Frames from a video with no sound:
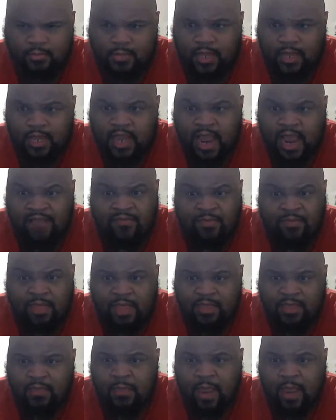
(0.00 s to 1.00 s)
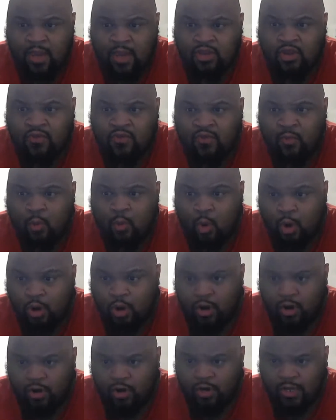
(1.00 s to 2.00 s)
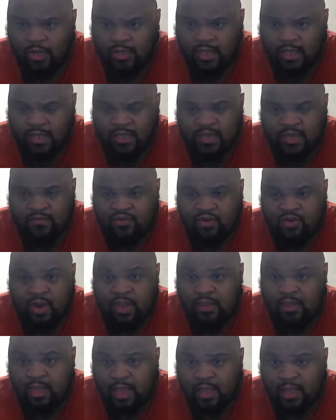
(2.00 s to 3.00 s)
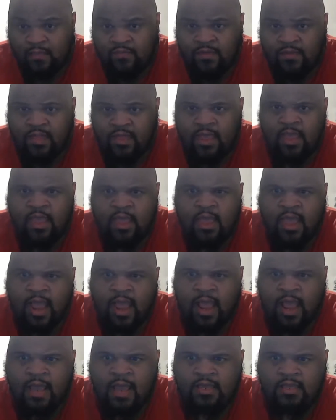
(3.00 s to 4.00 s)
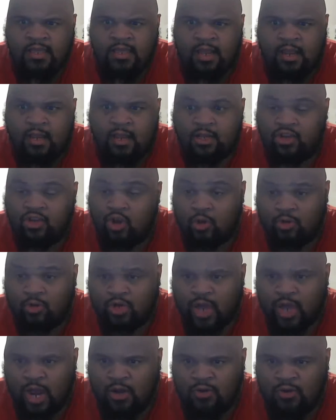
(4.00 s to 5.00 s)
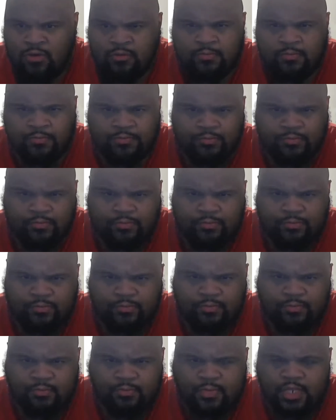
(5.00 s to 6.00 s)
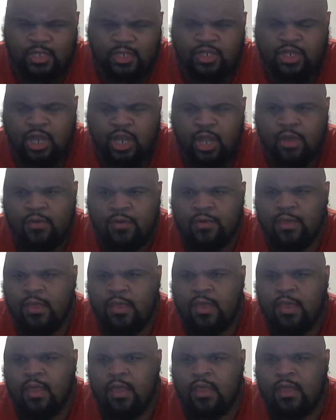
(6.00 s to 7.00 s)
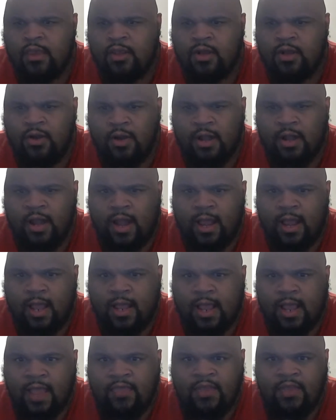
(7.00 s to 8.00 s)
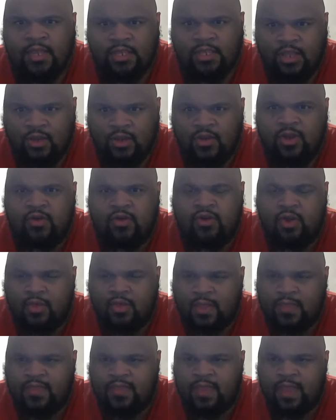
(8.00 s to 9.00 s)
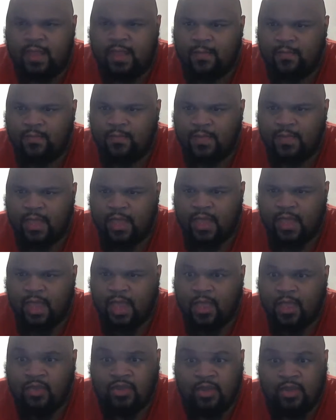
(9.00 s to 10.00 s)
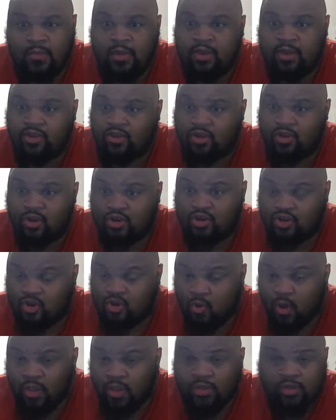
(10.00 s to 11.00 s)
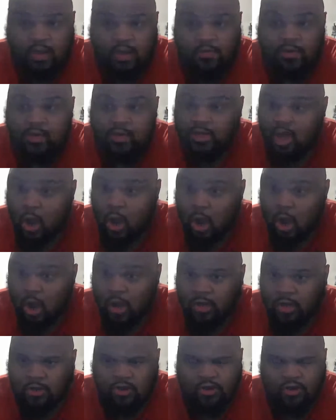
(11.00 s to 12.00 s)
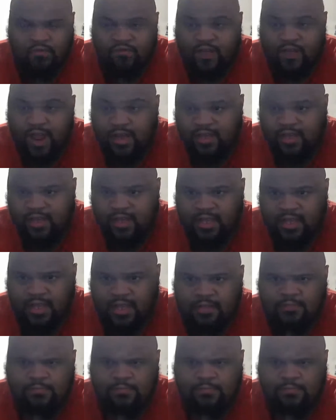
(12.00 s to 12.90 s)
guy from like the main dude from Warriors, like that, the TV show I love, as Storm Shadow. So, and like I think he's doing it good like that. It looks like it'll be a good story. It looks like it'll be a dark, good fights like that.